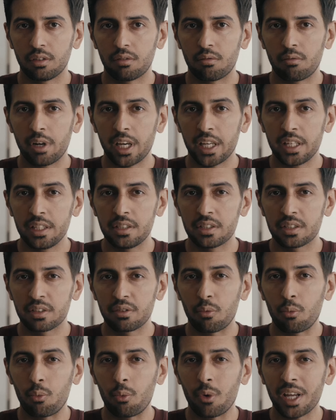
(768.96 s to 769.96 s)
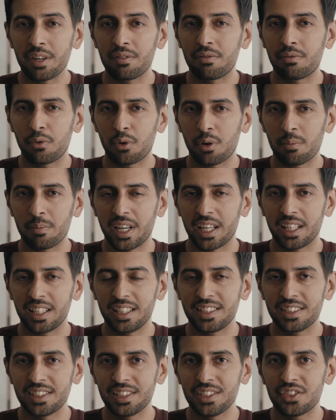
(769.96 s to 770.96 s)
RED's RED format
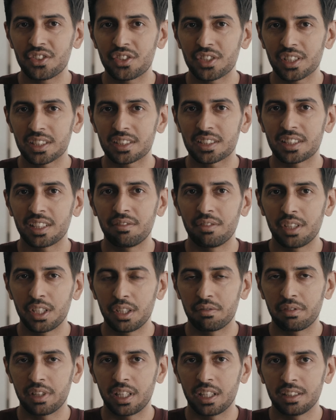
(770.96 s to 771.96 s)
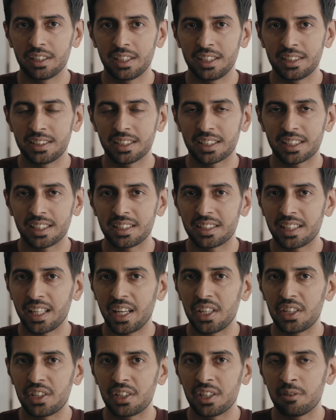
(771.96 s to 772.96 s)
isn't just a video file, it's a
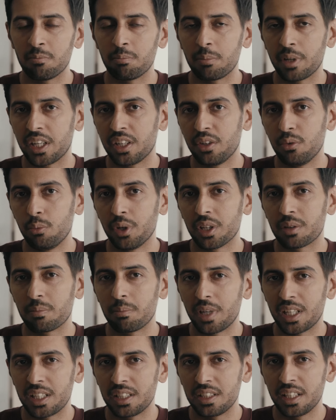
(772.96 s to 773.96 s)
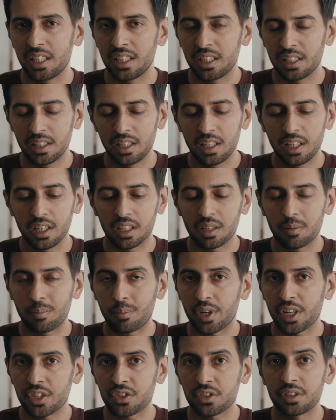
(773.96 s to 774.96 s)
container embedded with metadata,
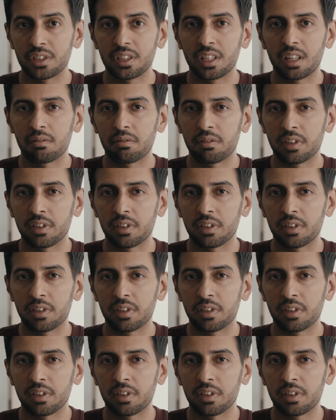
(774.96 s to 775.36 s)
compression, and